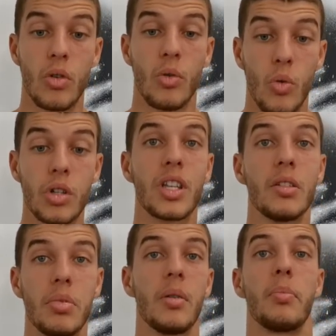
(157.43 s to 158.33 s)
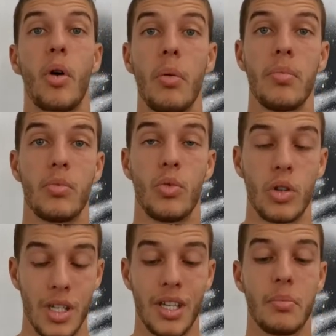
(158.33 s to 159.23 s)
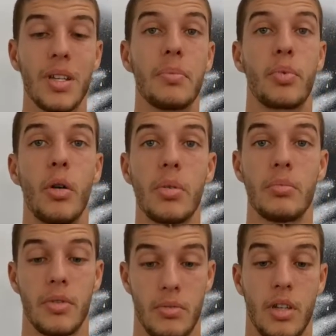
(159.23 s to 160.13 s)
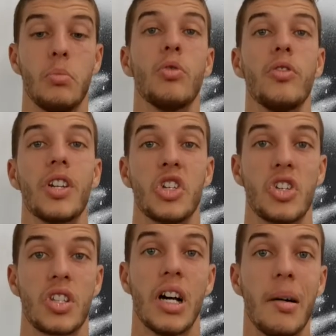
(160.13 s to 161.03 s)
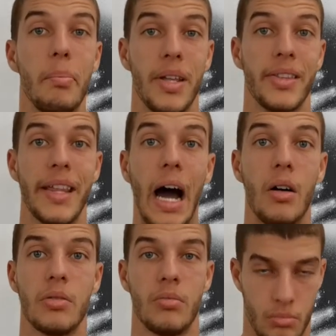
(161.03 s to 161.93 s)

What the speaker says: What can be the problem in moving just up and down?